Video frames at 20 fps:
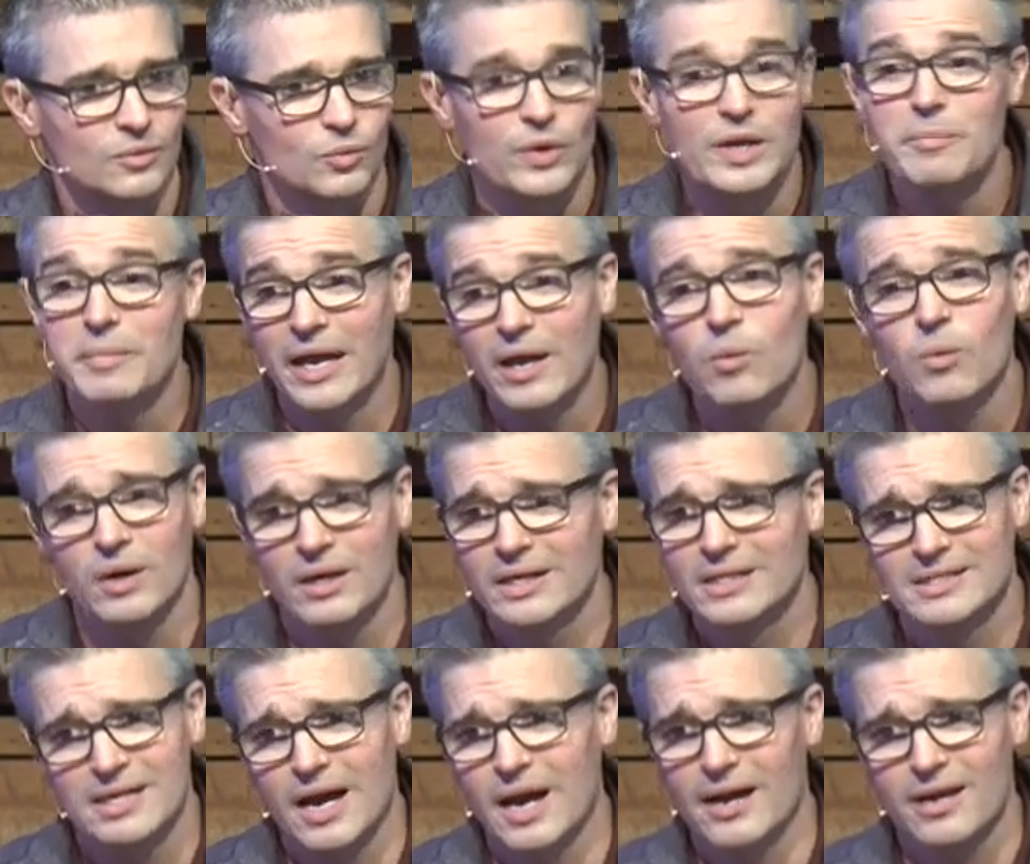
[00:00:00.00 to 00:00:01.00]
we may want to
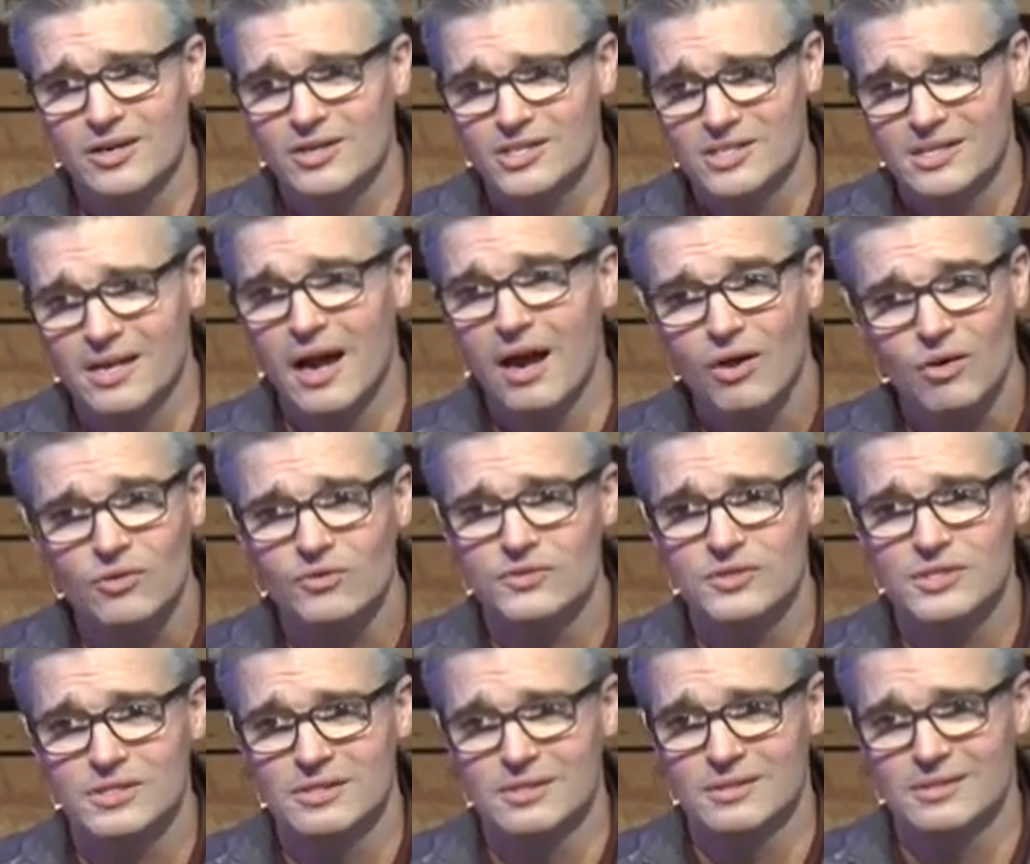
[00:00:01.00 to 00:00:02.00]
die
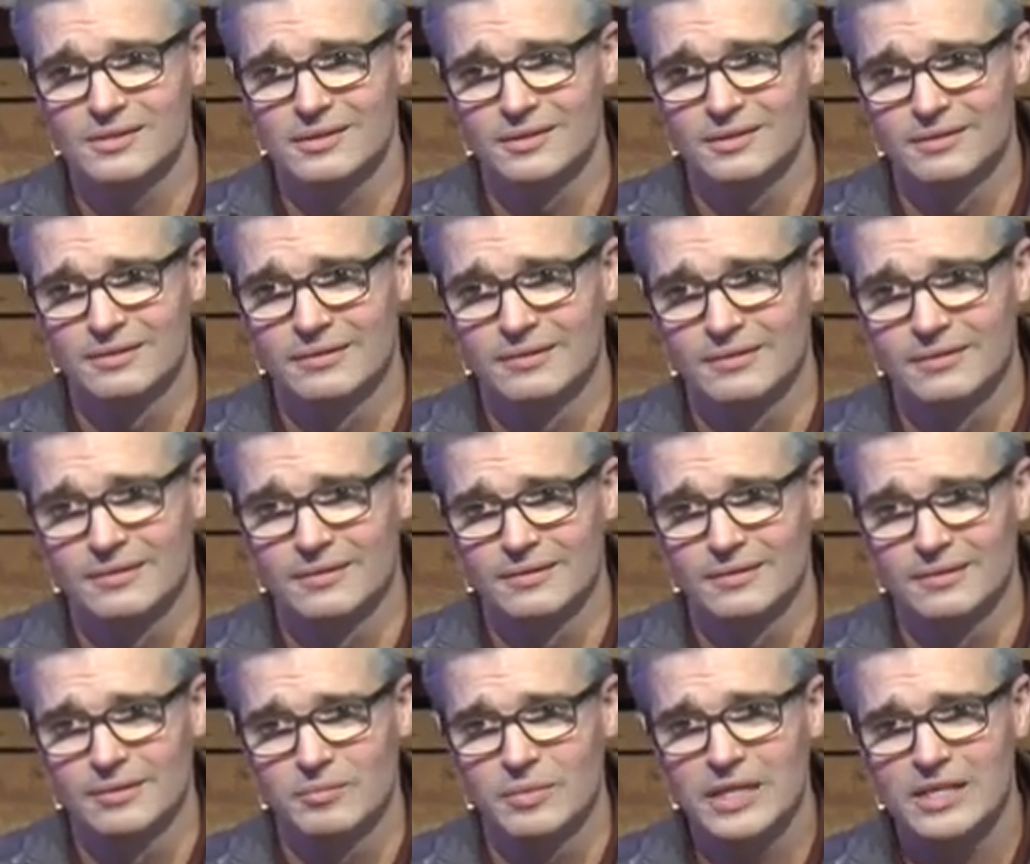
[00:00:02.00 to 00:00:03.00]
ourselves
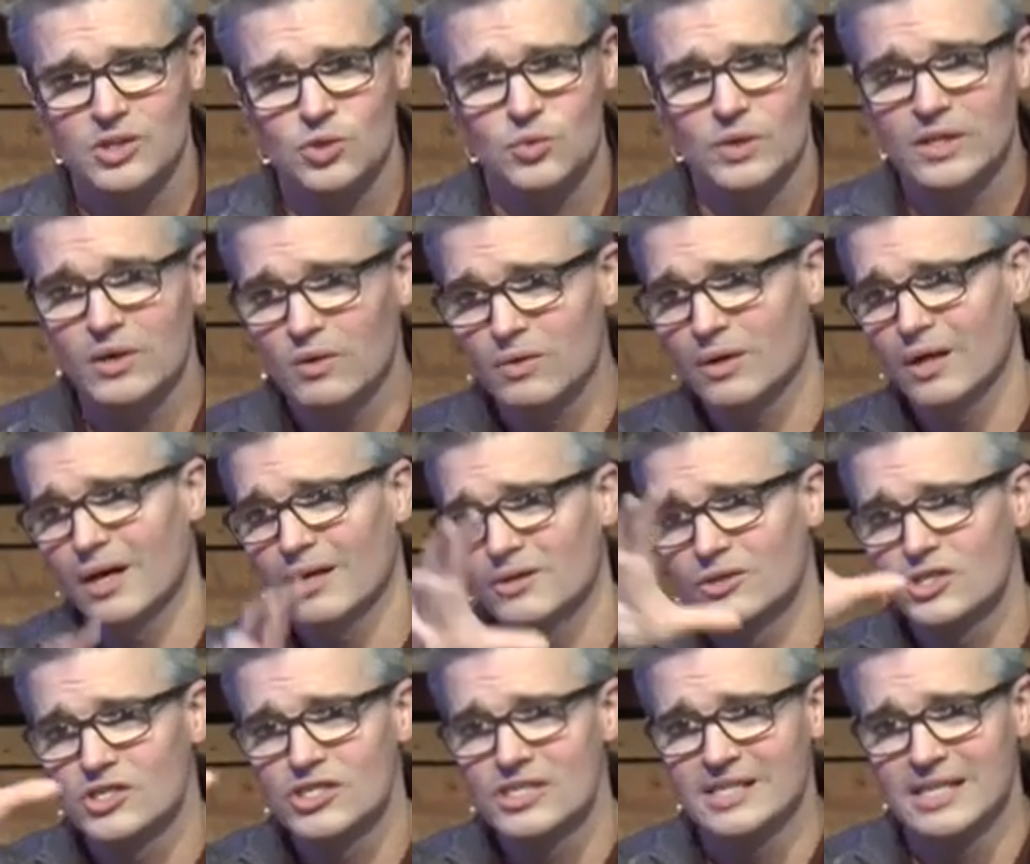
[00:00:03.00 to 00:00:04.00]
because we don't
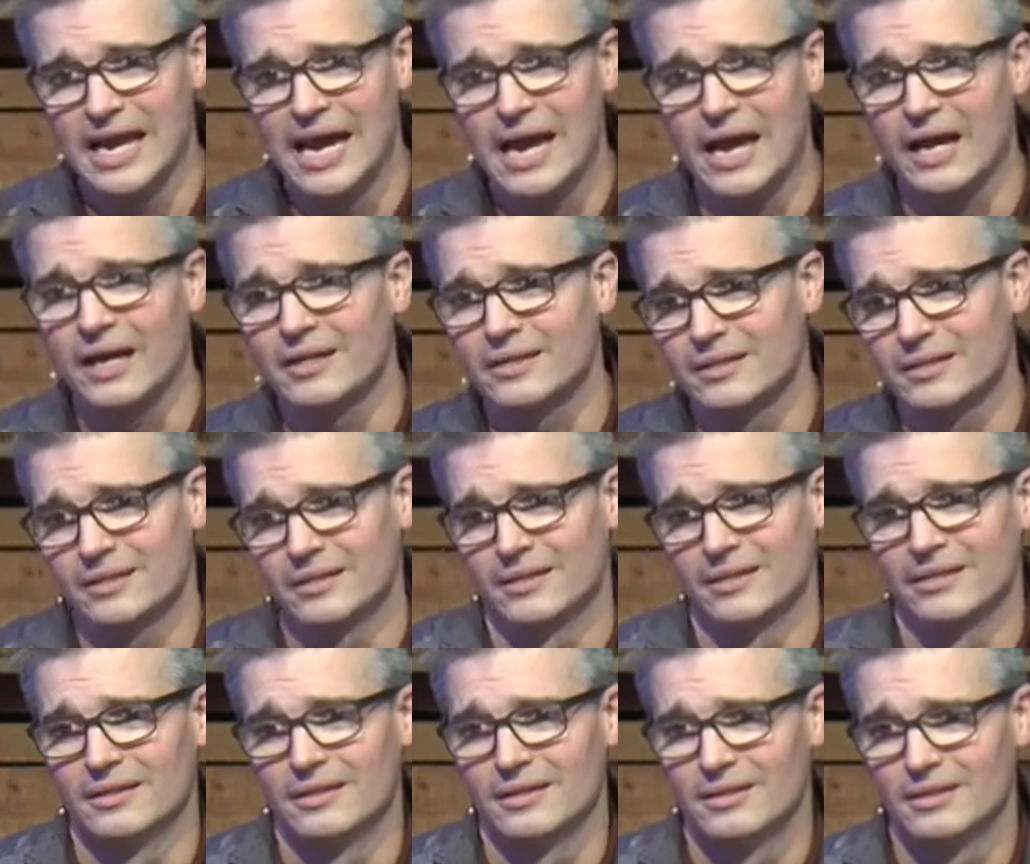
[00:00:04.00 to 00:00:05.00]
understand
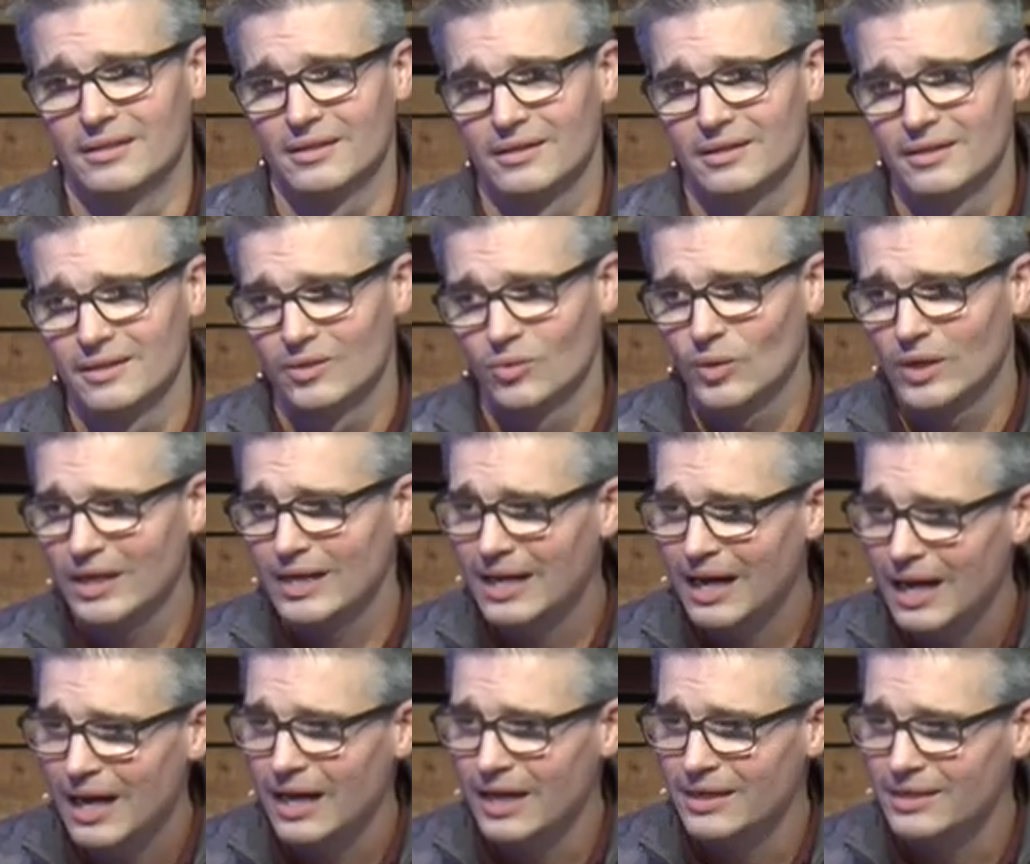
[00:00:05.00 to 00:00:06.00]
what
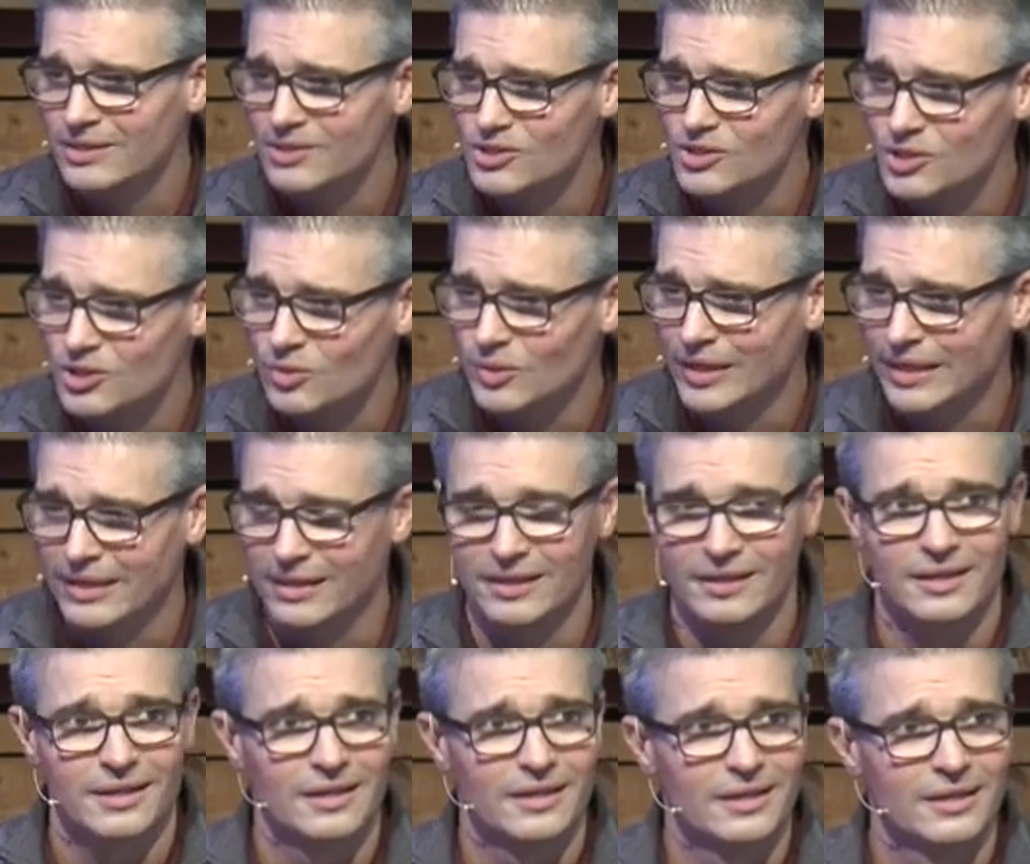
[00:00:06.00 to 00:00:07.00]
God is doing
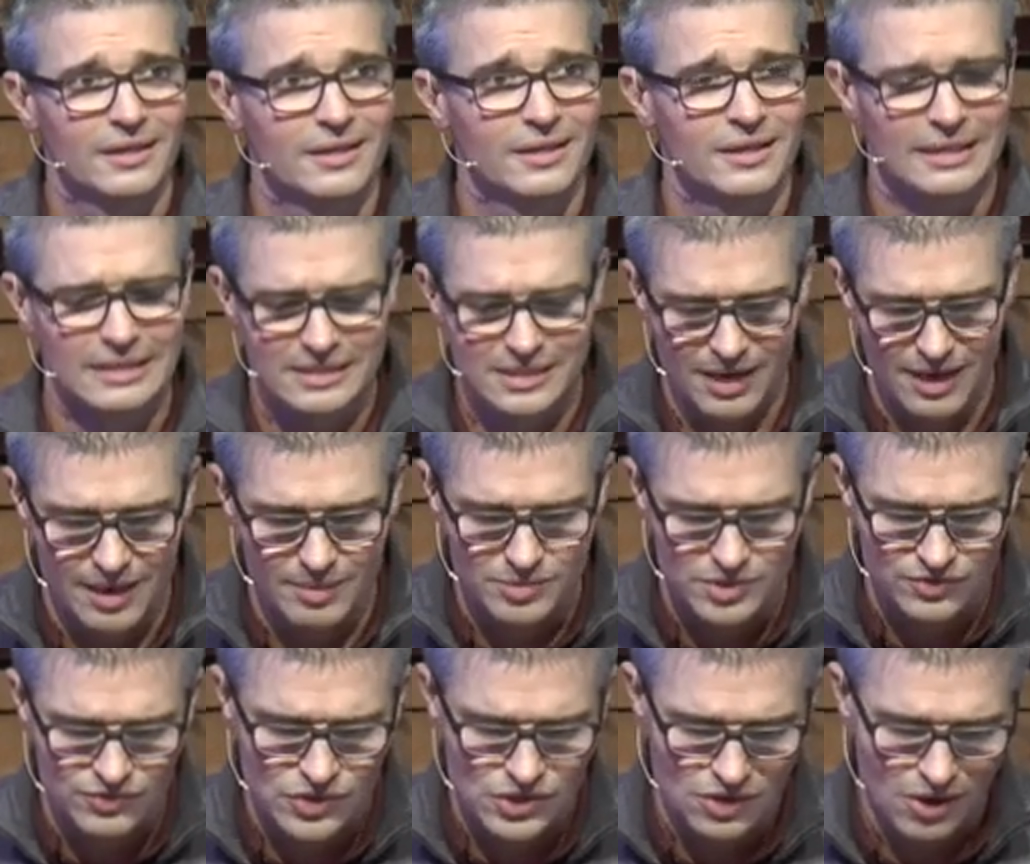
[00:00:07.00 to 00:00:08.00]
in
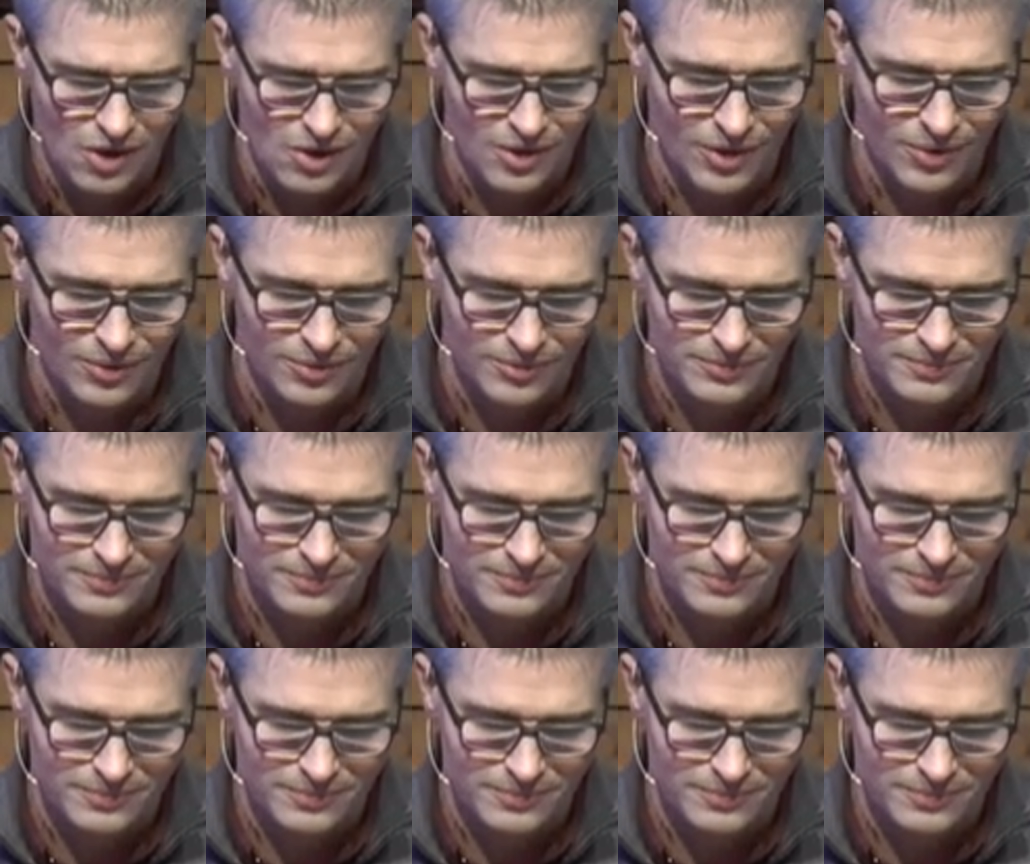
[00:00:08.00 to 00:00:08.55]
times of sorrow.